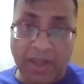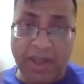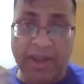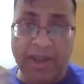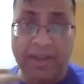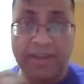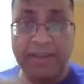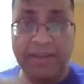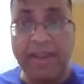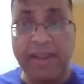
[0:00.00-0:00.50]

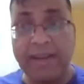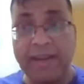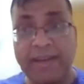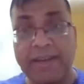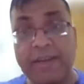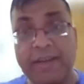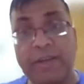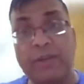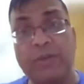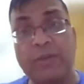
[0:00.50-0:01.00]
and get
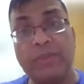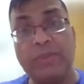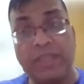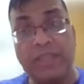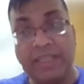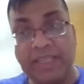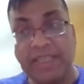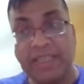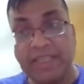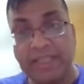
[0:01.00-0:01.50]
into
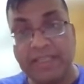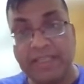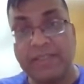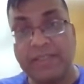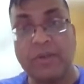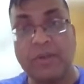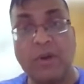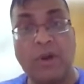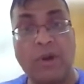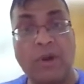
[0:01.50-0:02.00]
the
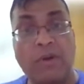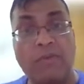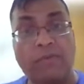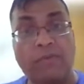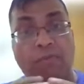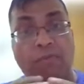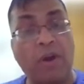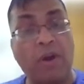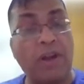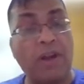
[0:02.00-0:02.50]
details of
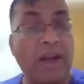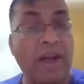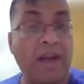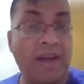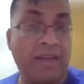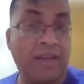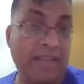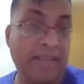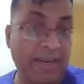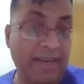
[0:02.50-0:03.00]
what
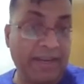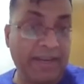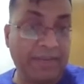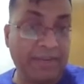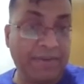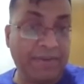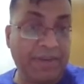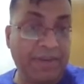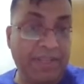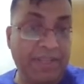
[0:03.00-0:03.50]
are the
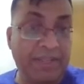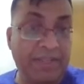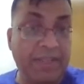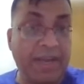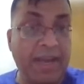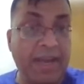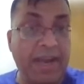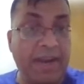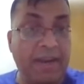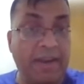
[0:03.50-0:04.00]
activities
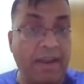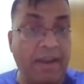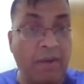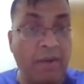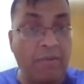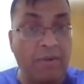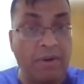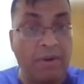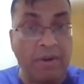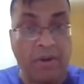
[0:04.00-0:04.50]
that
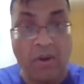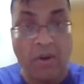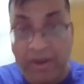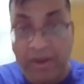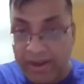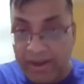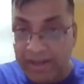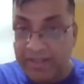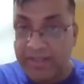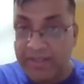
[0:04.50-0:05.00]
our
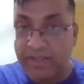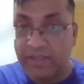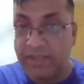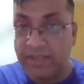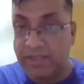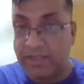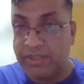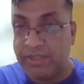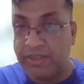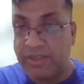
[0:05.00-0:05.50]

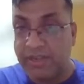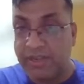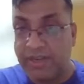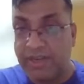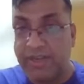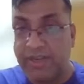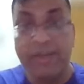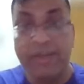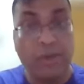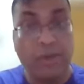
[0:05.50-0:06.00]
organization is
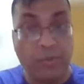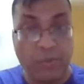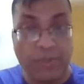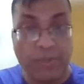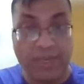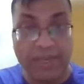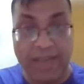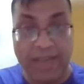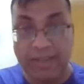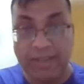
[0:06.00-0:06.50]
really
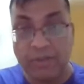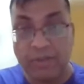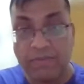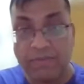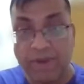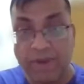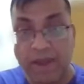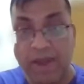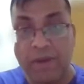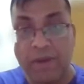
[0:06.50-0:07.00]
doing as
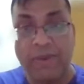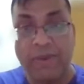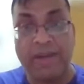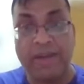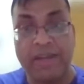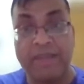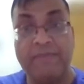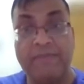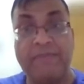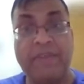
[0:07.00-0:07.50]
of now
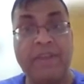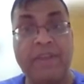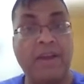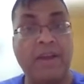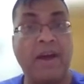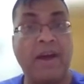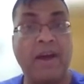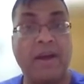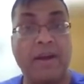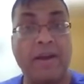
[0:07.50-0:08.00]
and if
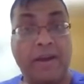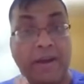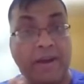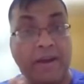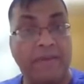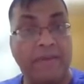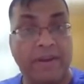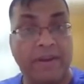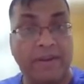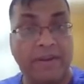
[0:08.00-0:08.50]
they are
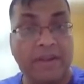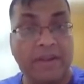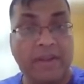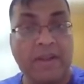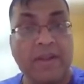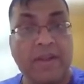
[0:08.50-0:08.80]
relevant